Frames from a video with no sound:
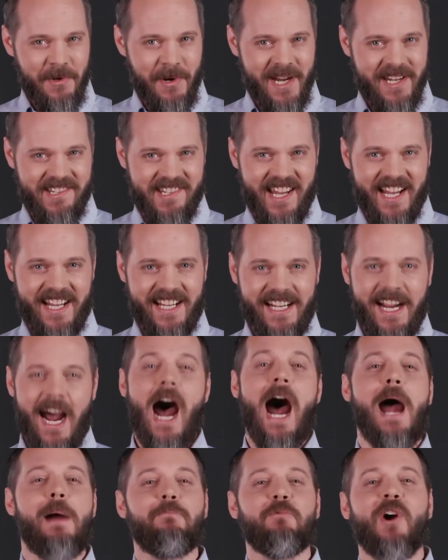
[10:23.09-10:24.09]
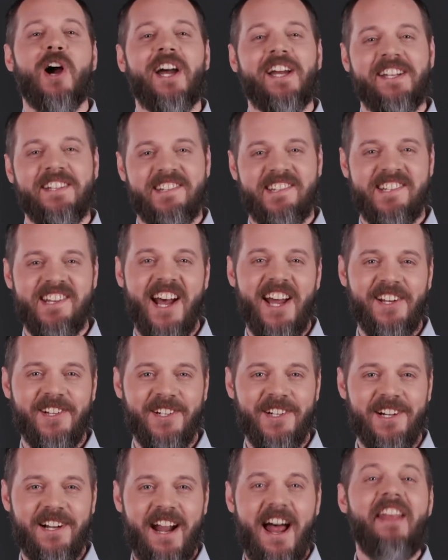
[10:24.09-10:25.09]
USA, I'm Ryan
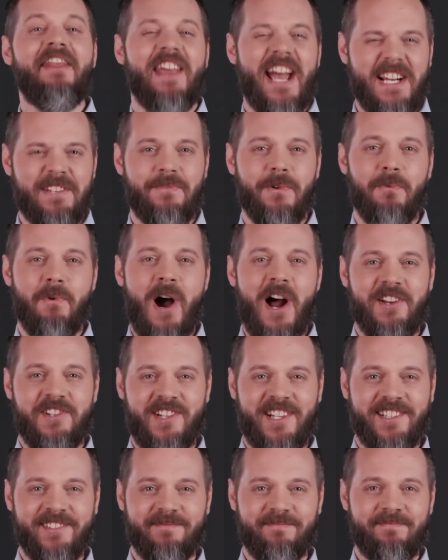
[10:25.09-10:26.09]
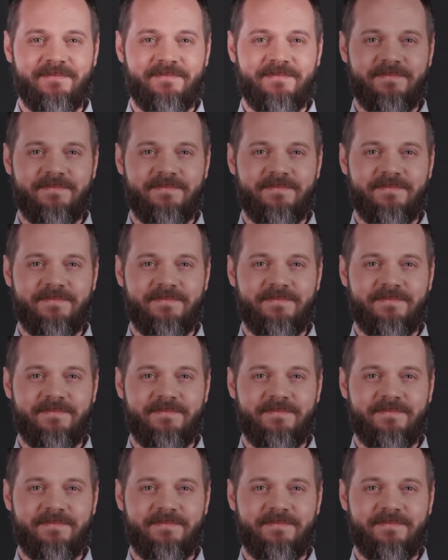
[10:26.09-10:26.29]
Snyder. Thanks for watching.